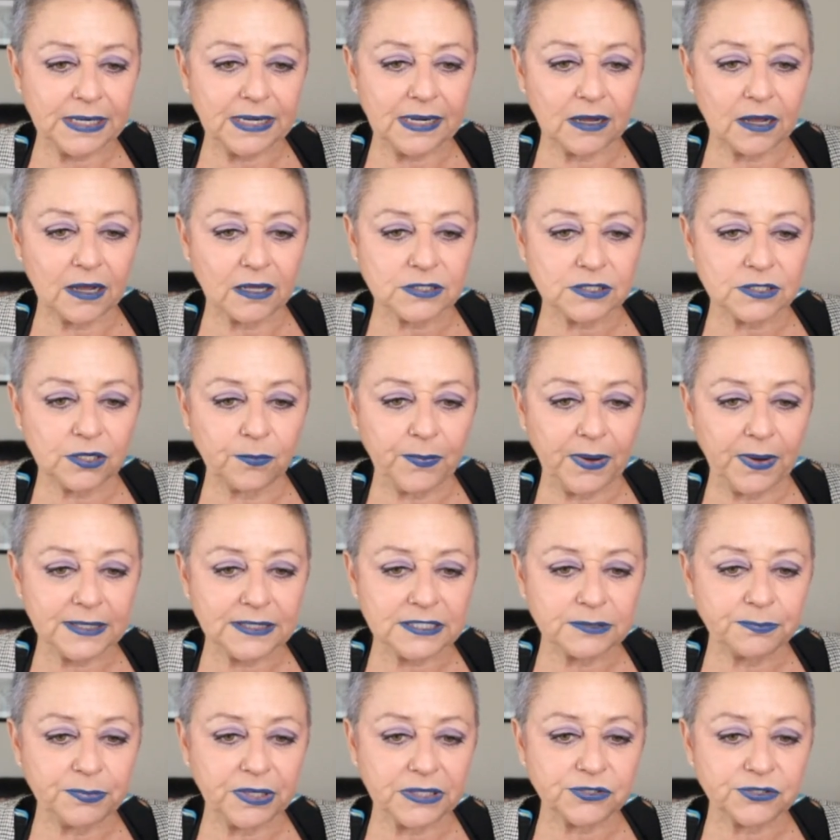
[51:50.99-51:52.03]
He also
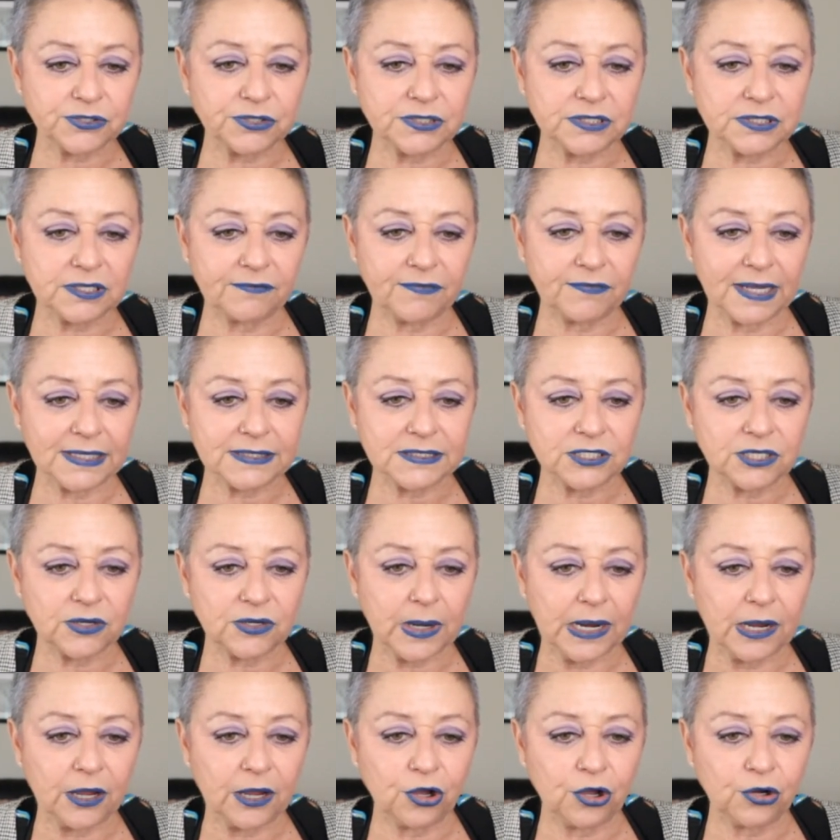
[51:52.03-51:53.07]
paints pictures of us, so
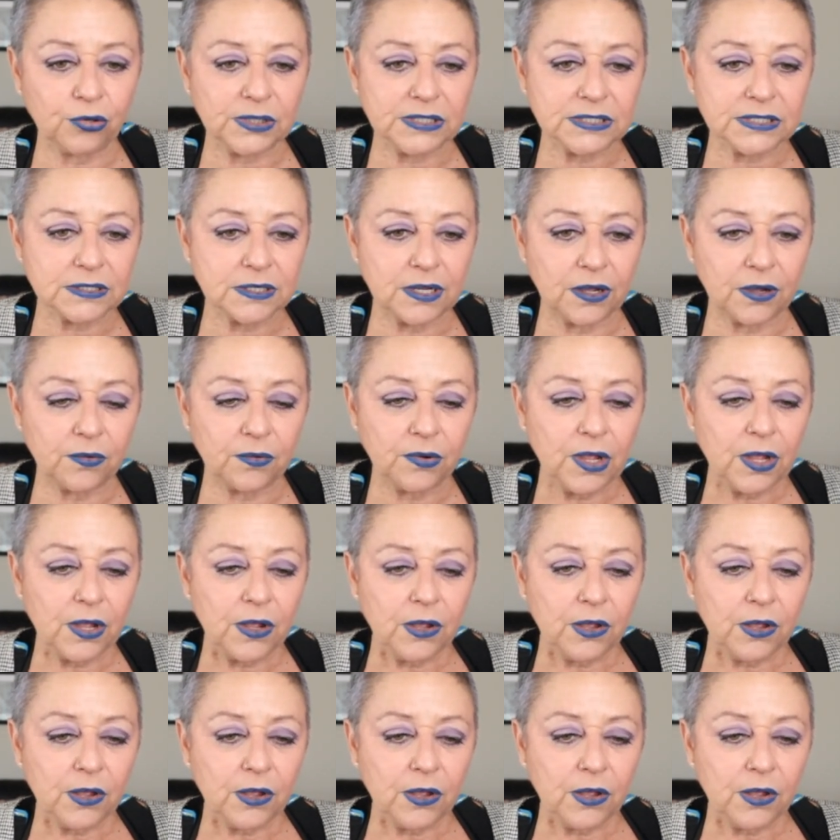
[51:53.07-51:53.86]
I always know